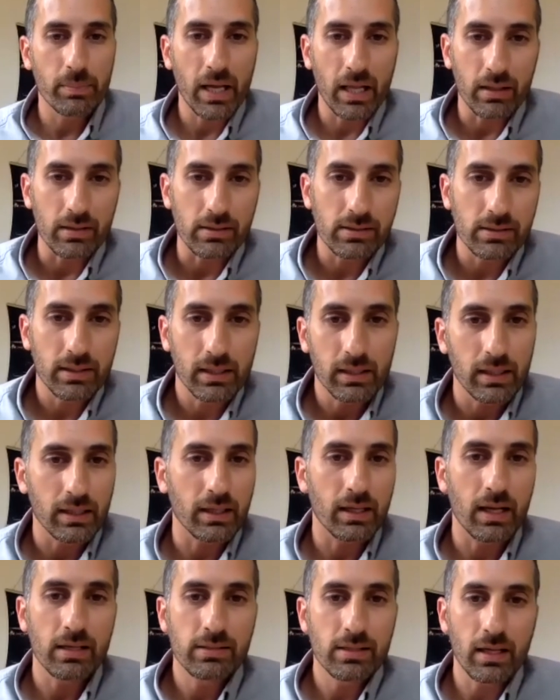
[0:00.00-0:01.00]
Palestinian,
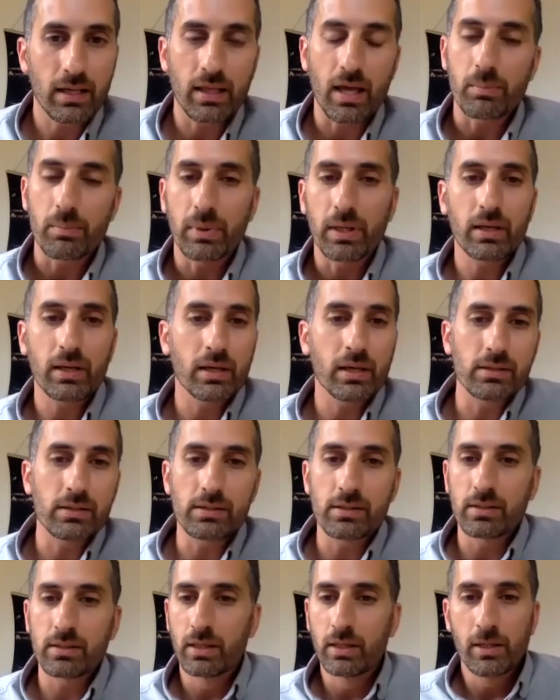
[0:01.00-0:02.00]
I say that
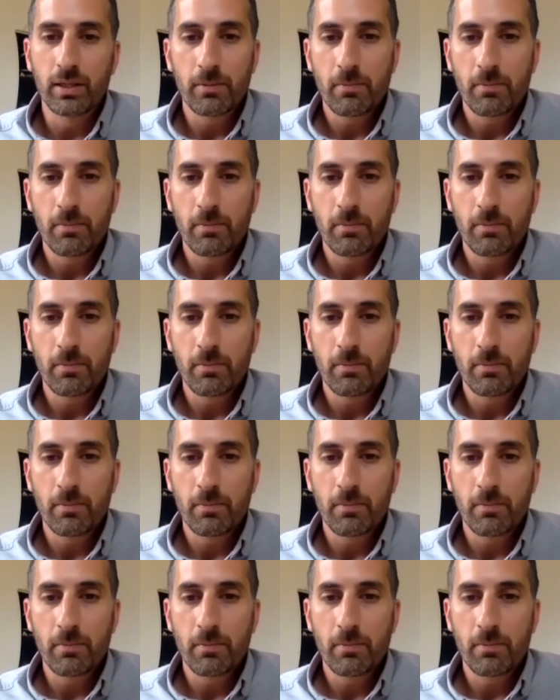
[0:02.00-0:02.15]
because